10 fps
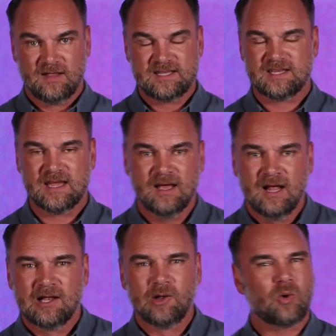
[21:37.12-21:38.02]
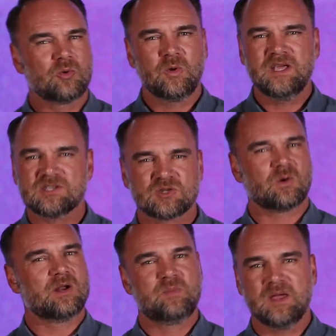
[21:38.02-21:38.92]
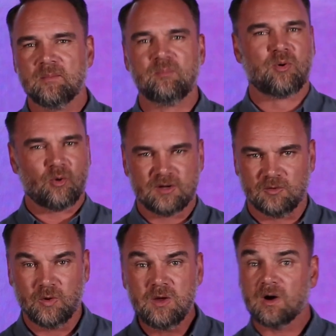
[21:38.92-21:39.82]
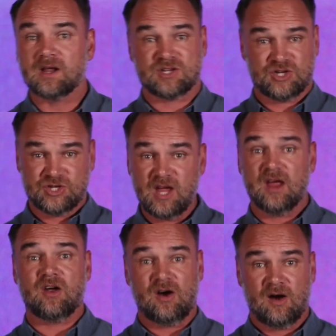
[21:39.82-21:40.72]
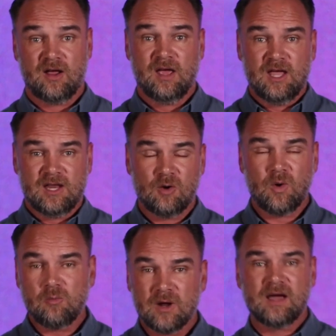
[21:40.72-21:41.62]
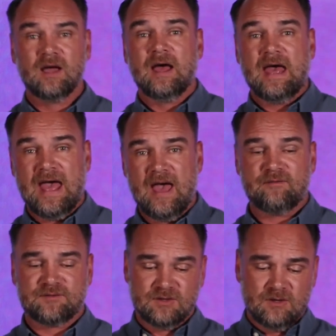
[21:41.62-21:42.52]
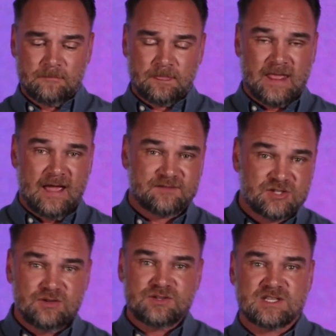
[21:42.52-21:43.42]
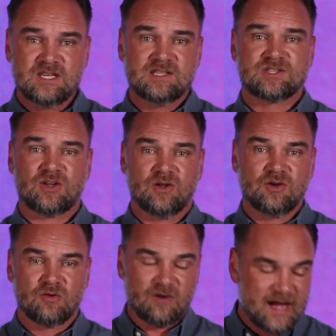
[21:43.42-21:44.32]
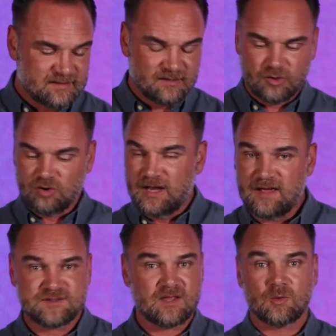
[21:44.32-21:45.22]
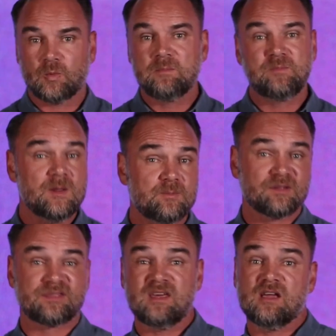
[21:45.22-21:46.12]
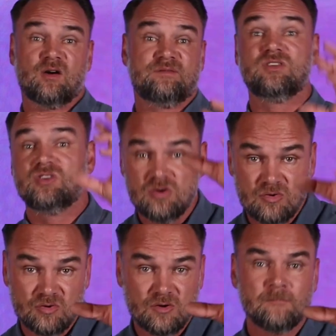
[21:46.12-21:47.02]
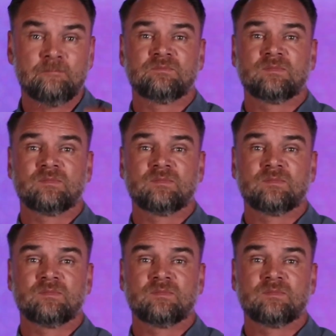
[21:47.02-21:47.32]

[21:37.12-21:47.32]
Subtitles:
They say, "Lord, we just want to be important. We want to share. You know, we want to have two seats on your right and on your left, so that when people think of you,